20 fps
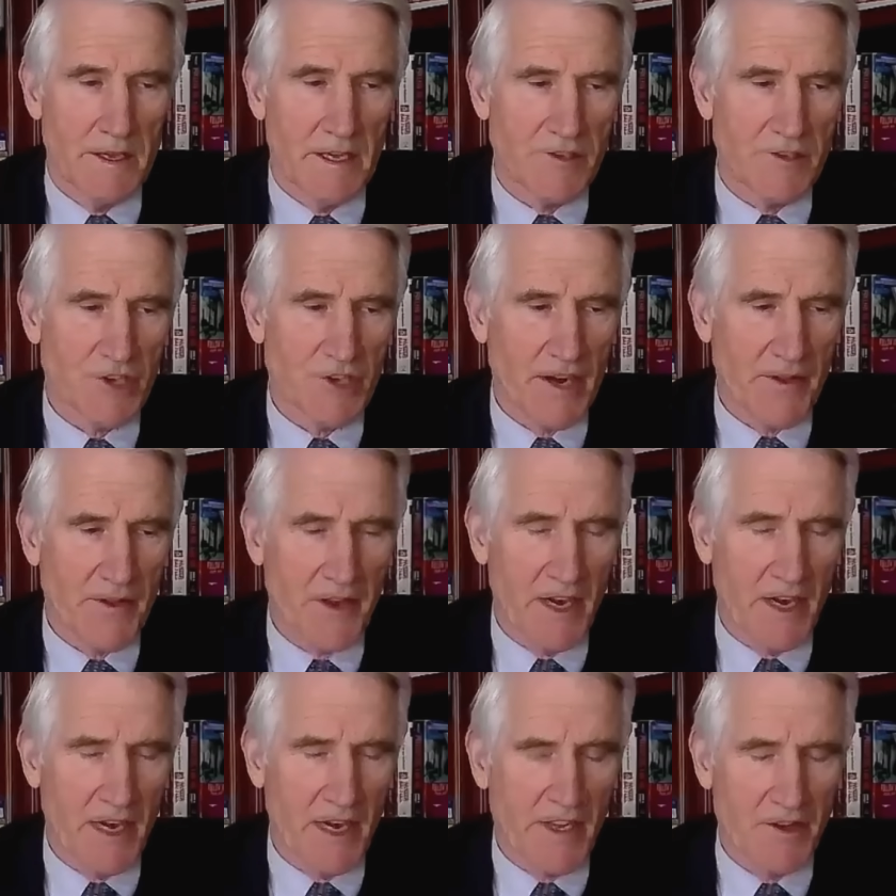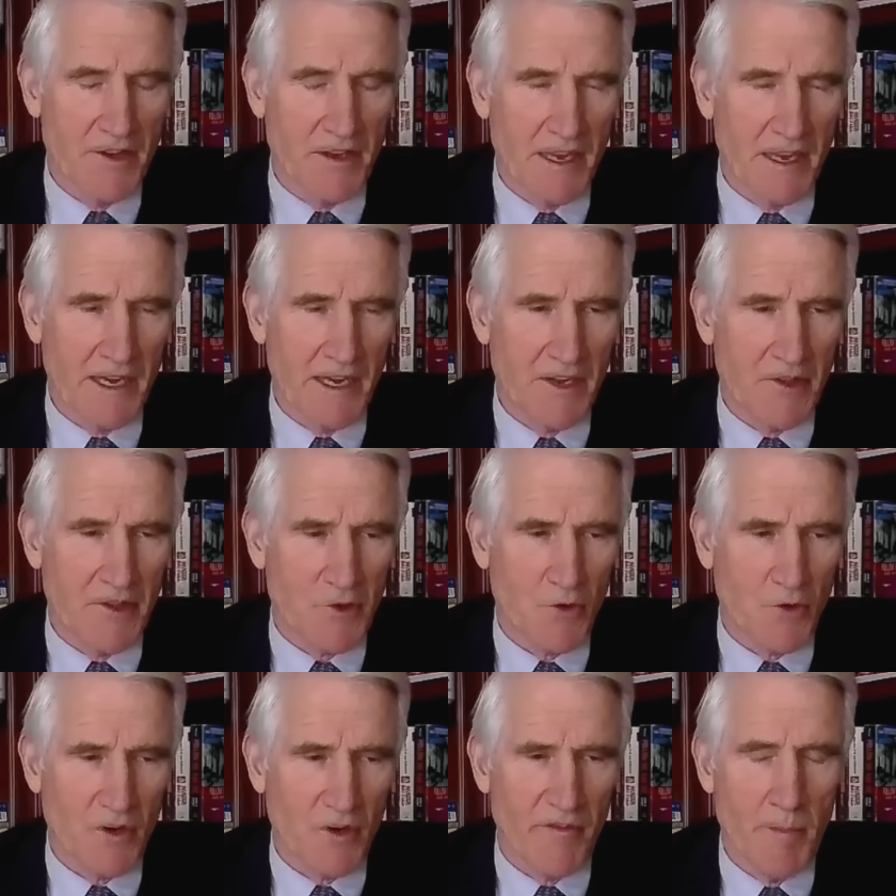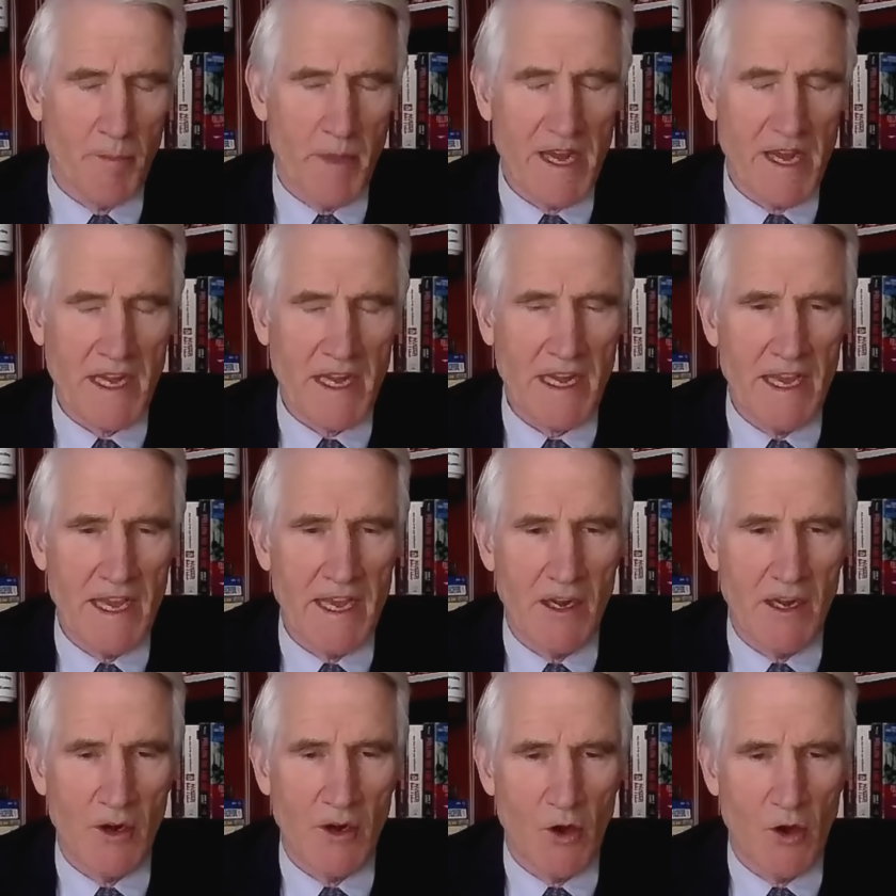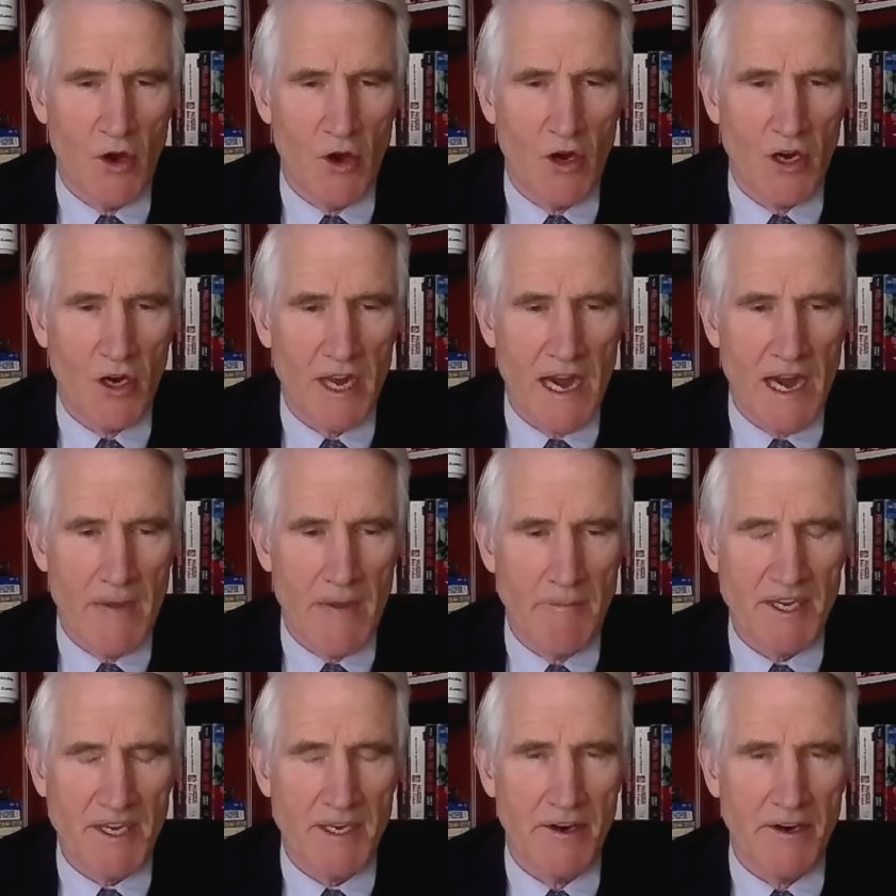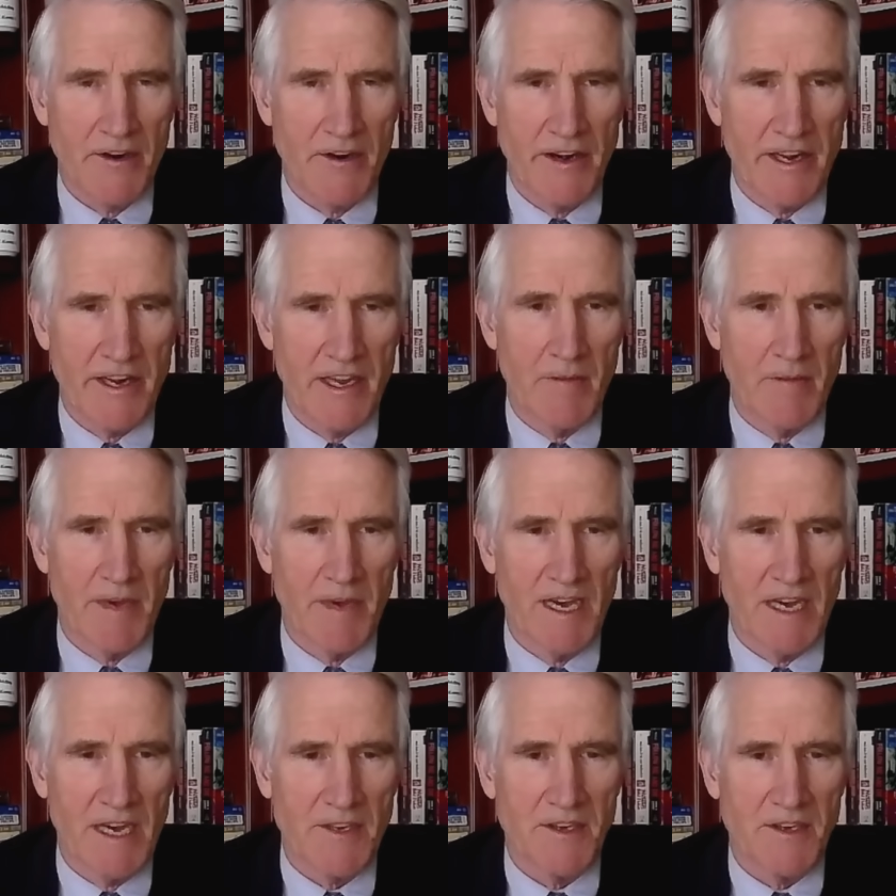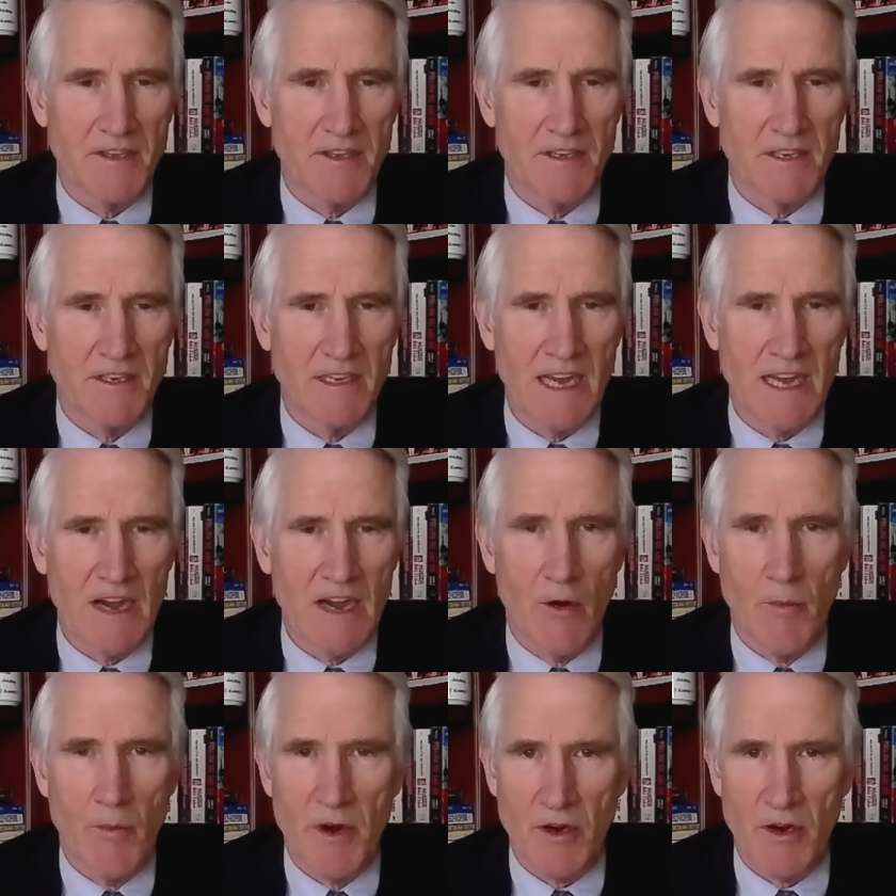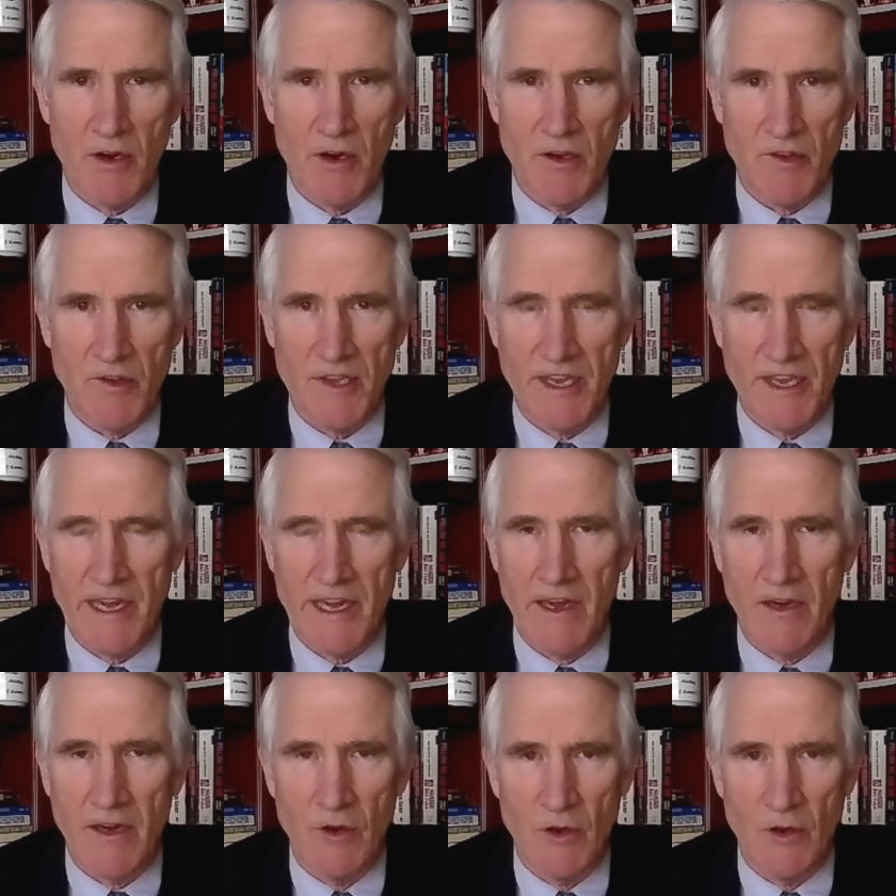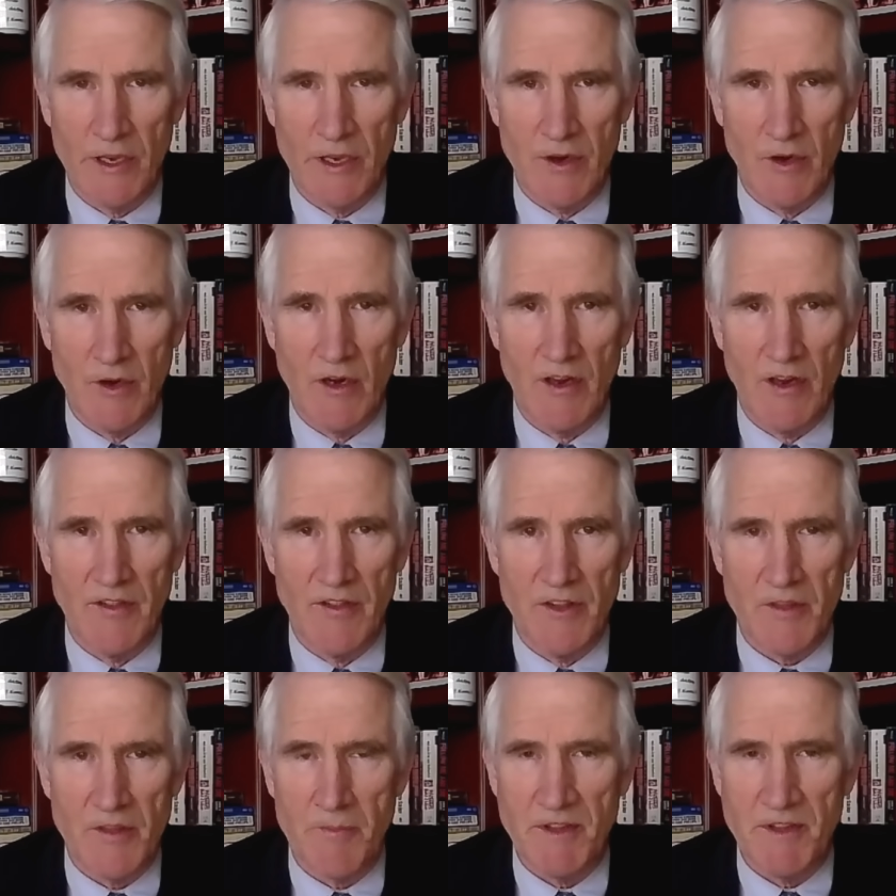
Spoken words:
Yeah, Jonathan, I could sort of make a long commentary about how America's taking a look at all of this,